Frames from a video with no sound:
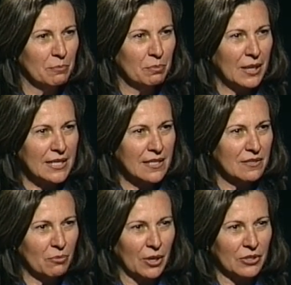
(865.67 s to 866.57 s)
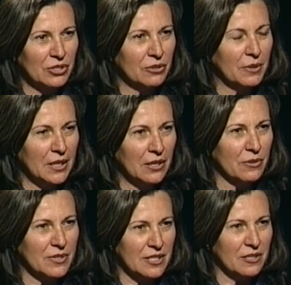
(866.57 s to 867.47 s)
places where 2
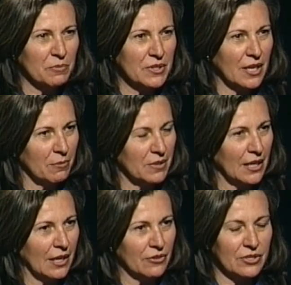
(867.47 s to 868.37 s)
ecosystems come together.